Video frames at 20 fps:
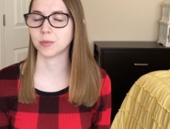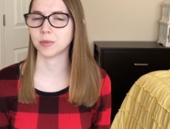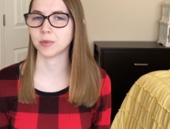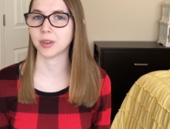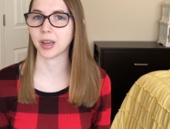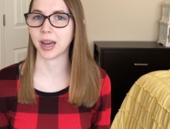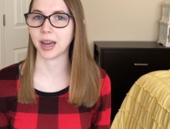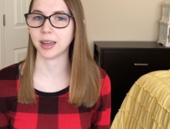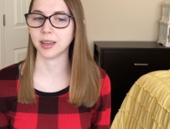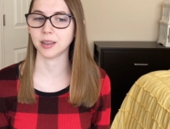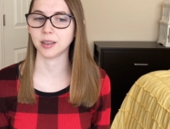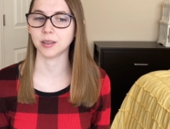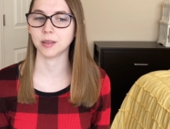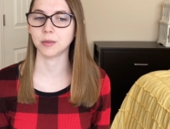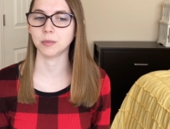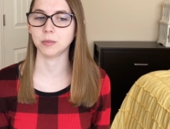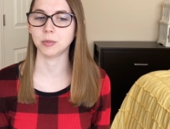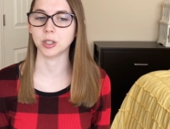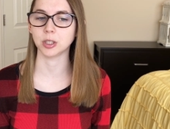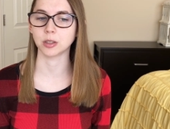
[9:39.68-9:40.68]
that
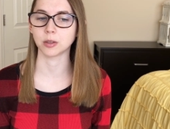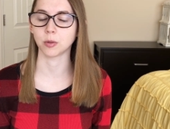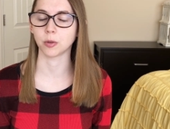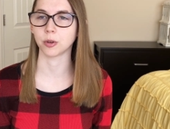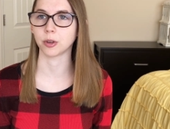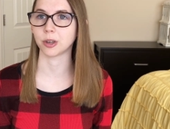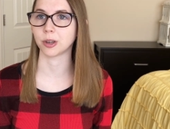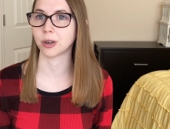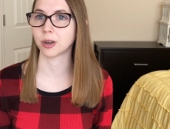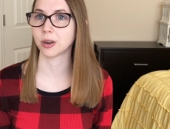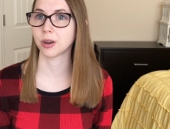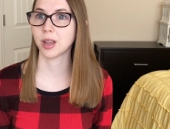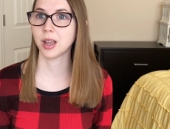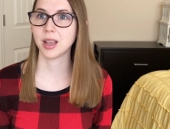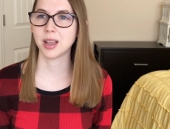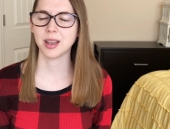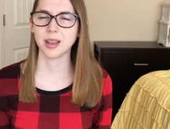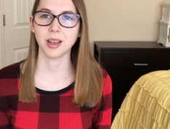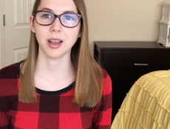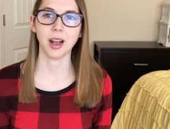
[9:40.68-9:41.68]
disorder
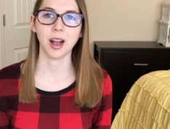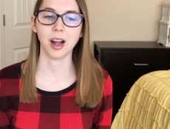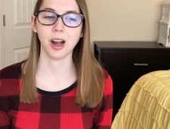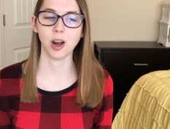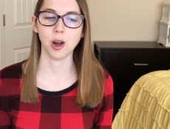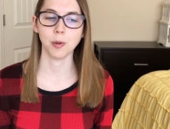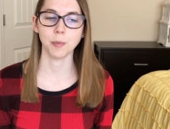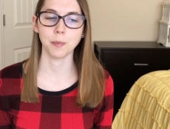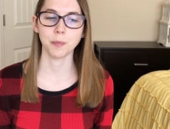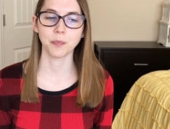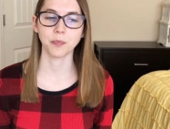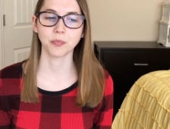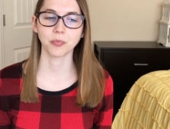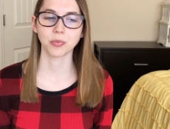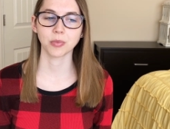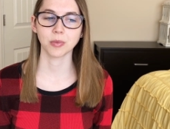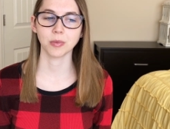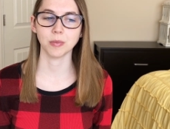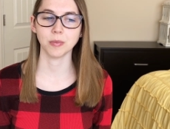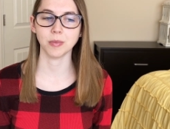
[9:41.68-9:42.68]
um,
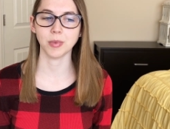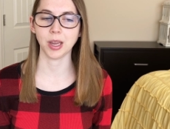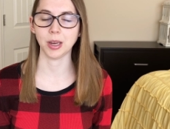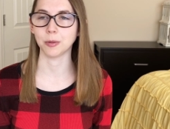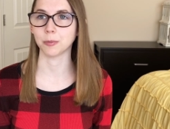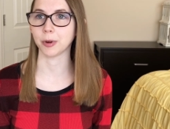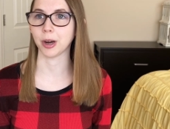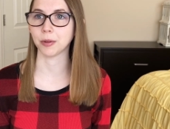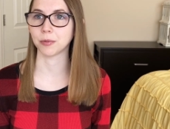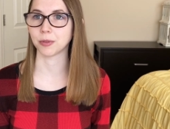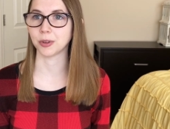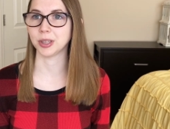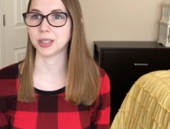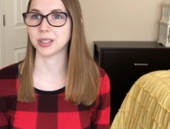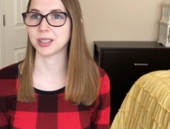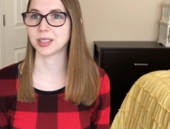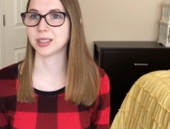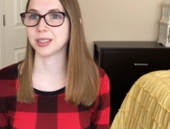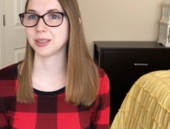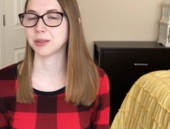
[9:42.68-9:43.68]
in
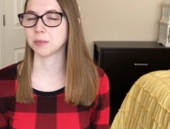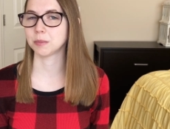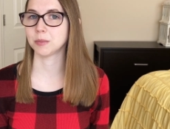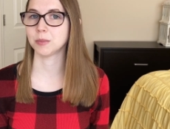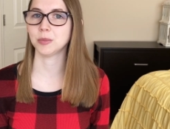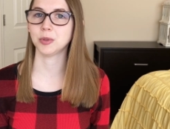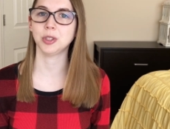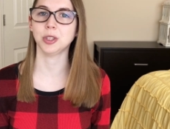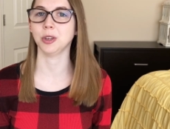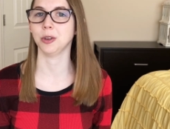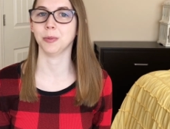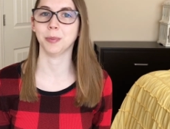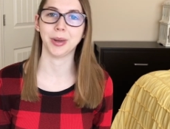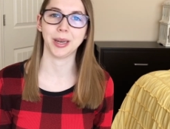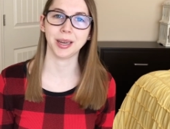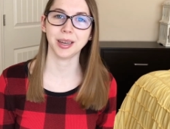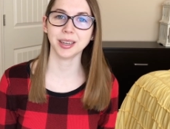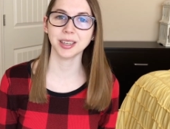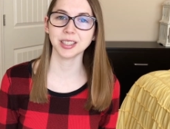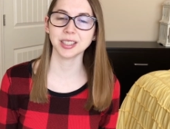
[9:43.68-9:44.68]
reference to
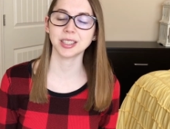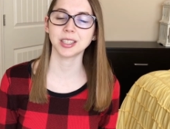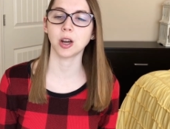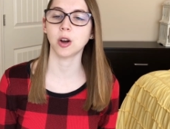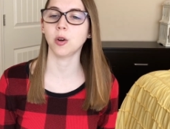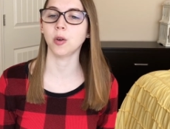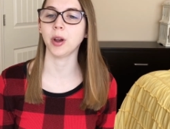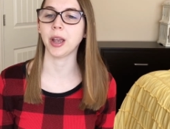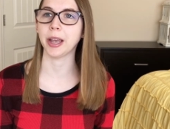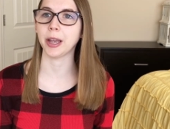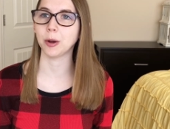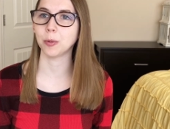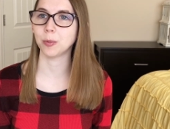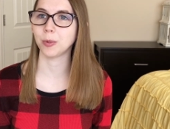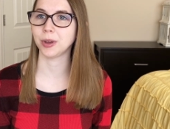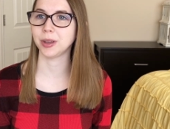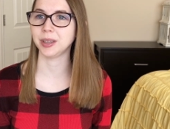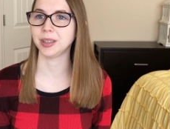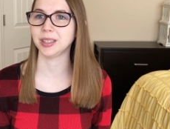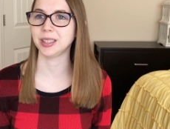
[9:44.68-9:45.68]
me. So it
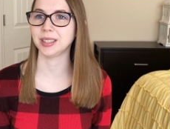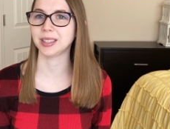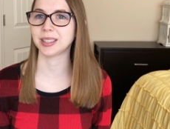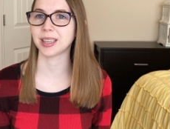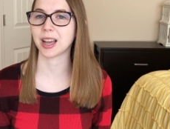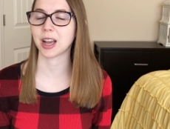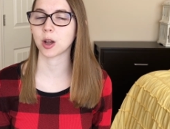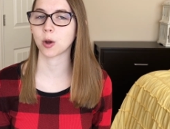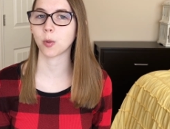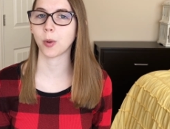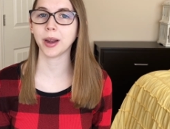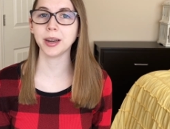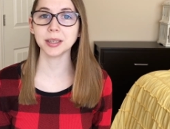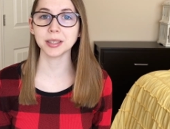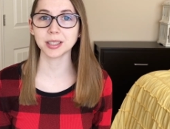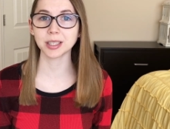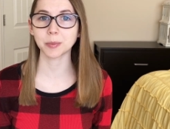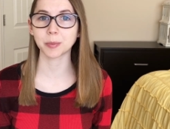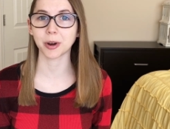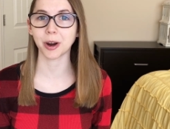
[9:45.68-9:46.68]
was quite a
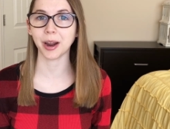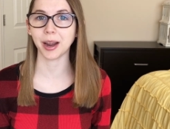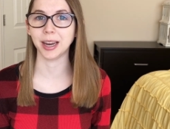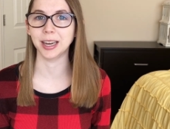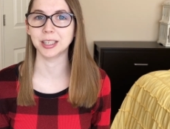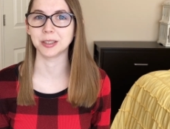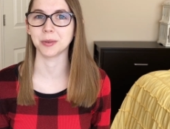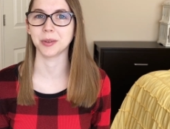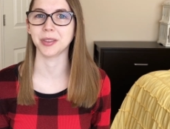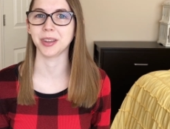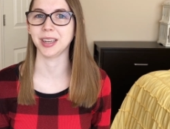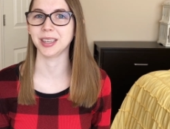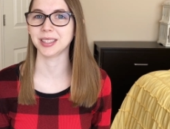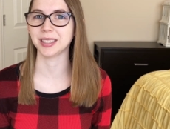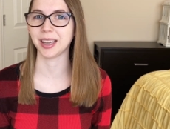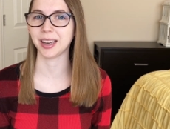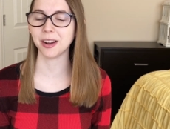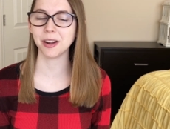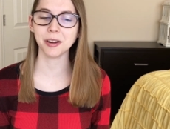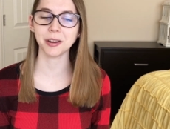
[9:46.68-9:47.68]
surprise when they
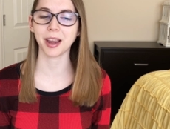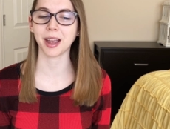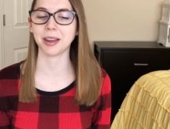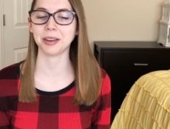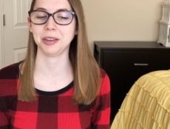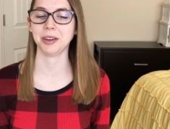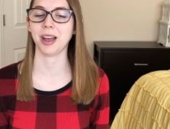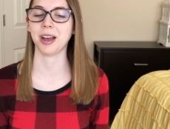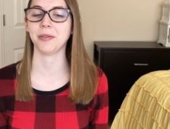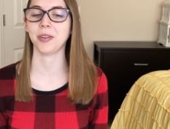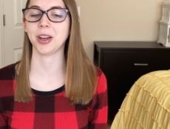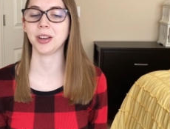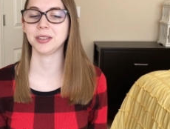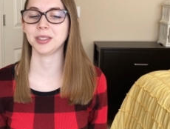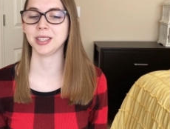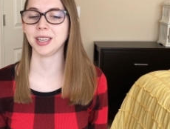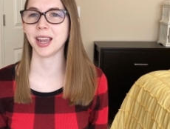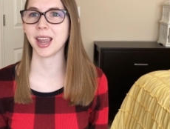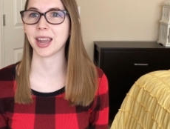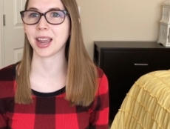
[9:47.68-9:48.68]
said, oh yeah, you have L
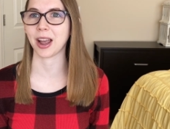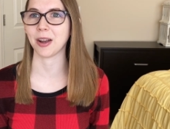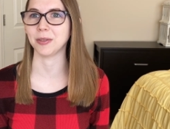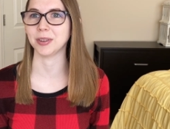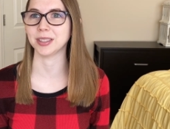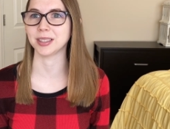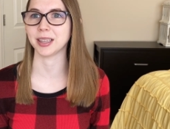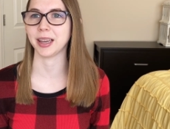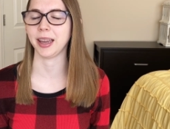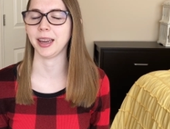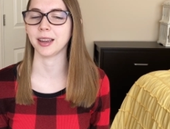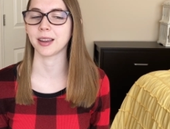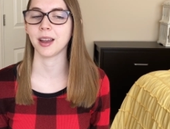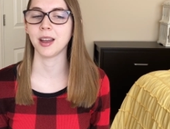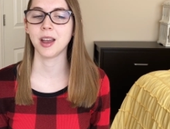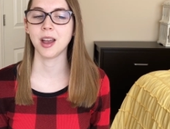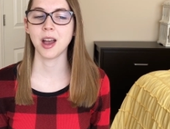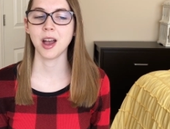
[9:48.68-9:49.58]
C A. I was like,